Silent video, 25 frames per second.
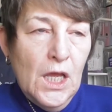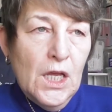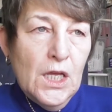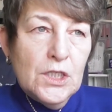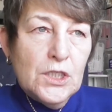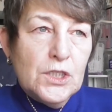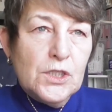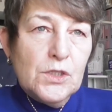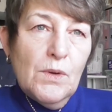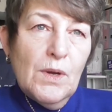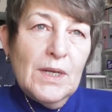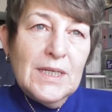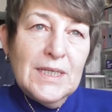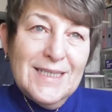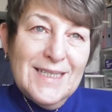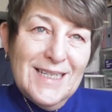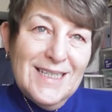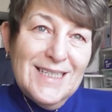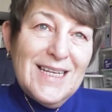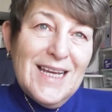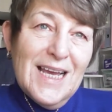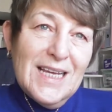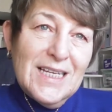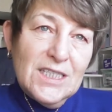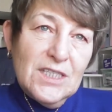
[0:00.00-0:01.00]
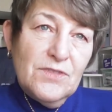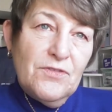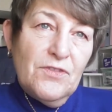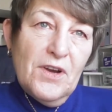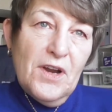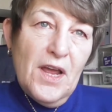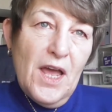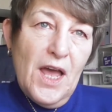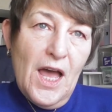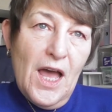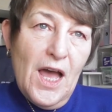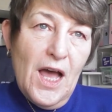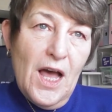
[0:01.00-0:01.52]
So I did ask for
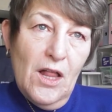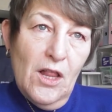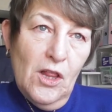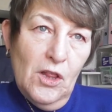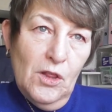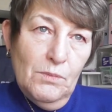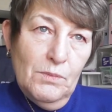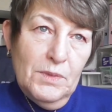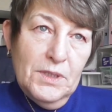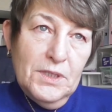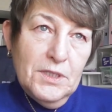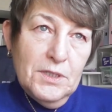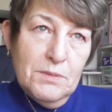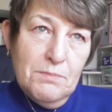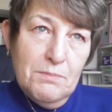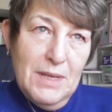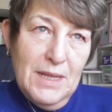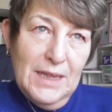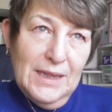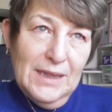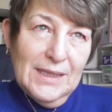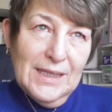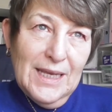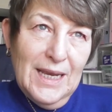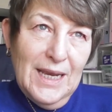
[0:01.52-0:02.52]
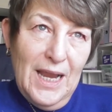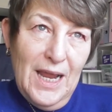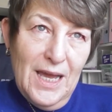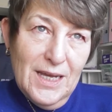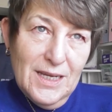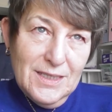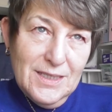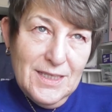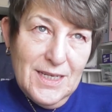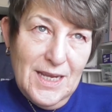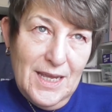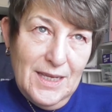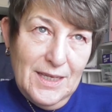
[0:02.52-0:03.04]
an almond milk
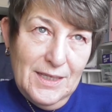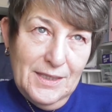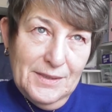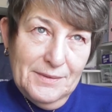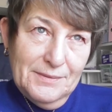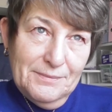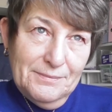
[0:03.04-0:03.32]
latte,